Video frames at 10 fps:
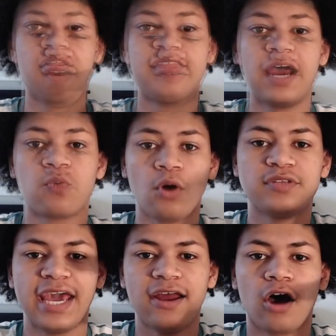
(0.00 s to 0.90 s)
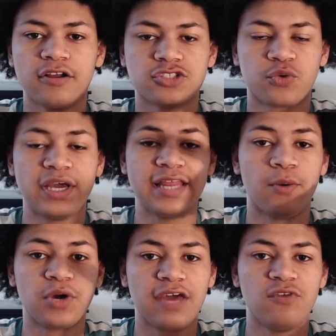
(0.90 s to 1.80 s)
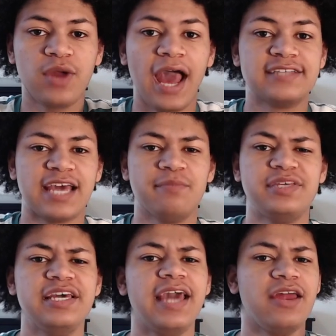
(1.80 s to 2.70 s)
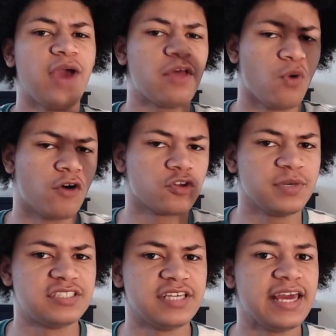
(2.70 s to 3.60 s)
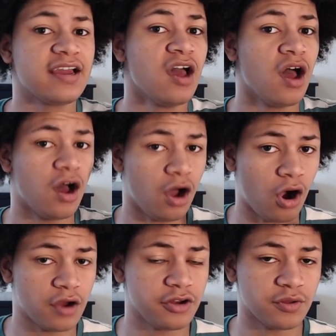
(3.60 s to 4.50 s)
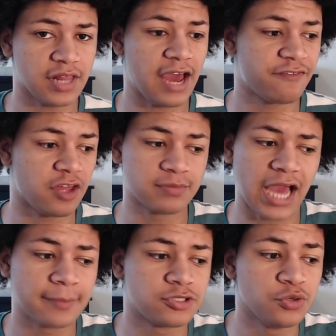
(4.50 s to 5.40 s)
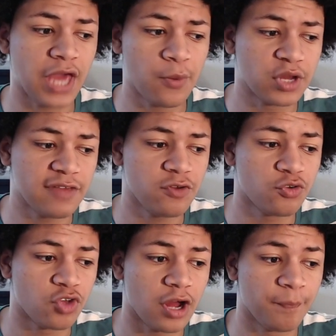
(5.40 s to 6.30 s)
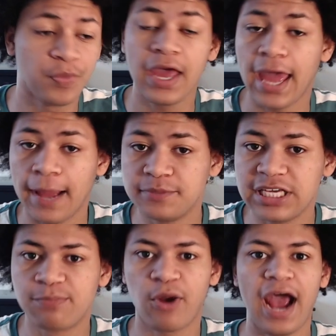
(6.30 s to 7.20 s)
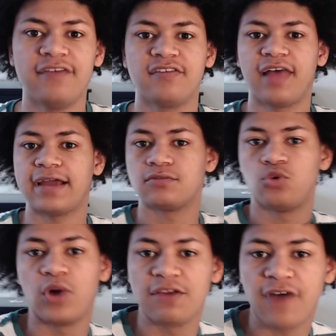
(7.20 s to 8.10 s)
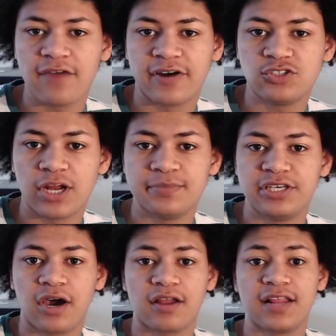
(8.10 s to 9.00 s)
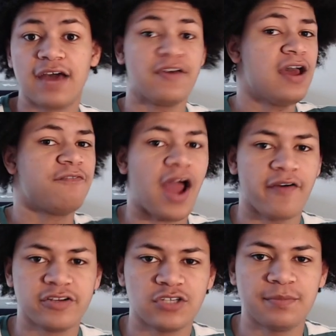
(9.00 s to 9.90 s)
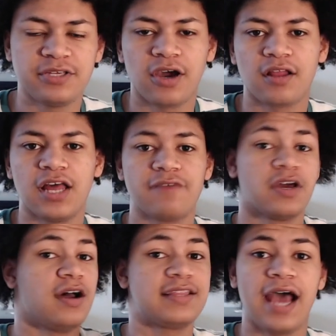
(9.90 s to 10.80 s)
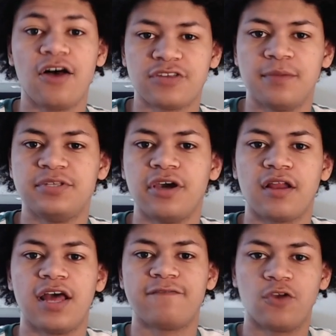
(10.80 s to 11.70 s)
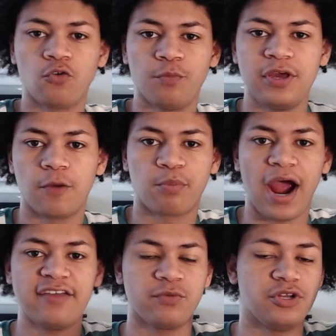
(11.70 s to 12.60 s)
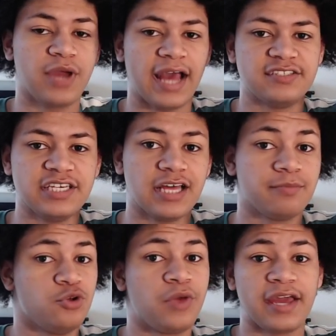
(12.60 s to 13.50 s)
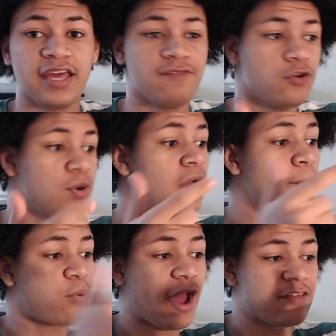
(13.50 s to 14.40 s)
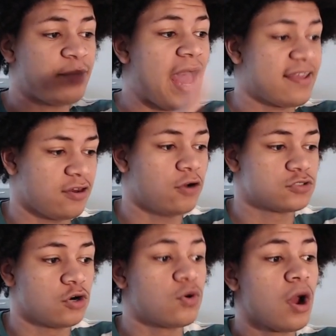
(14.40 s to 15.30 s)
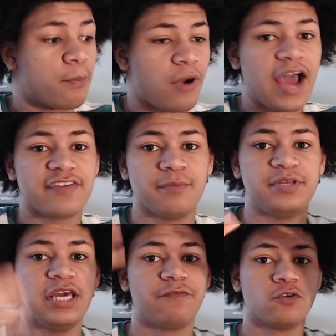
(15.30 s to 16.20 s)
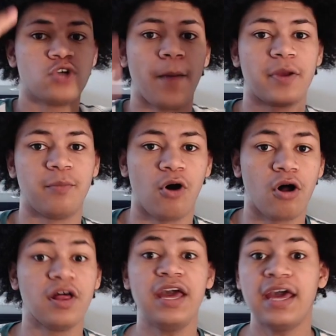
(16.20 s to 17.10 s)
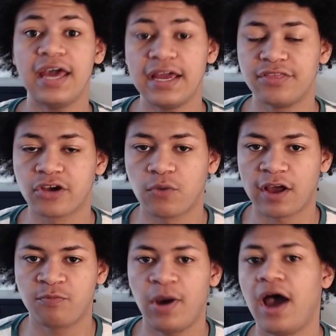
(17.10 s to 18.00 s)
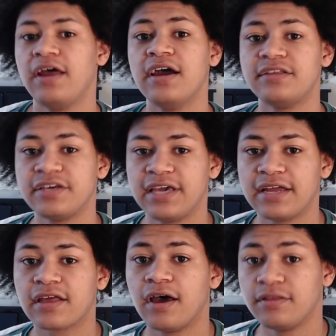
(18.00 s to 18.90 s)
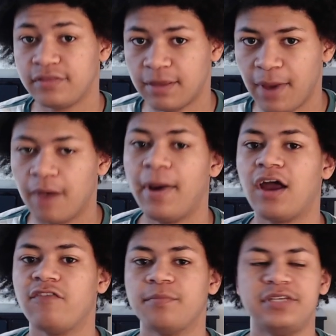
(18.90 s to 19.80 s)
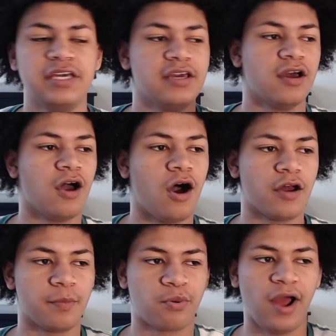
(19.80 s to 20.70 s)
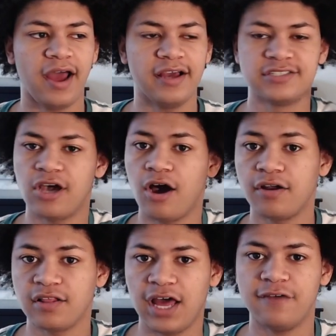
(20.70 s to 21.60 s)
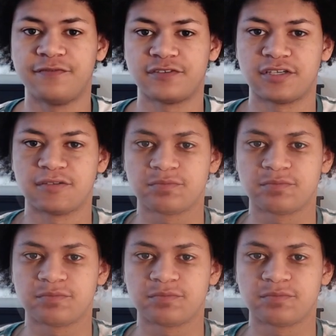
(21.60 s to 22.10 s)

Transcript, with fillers: that rotate on the screen that will give you guys M T, and you guys will also be seeing on your left, sometimes two K will give you some M T prizes, like twenty-five hundred M T on the left, five hundred M T on the left, one thousand M T on the left. Those will be your prizes when you guys see them. two K can give you prize packs and also prize M T for dropping a ball in the correct spot to get the amount of M T on a prize on the left.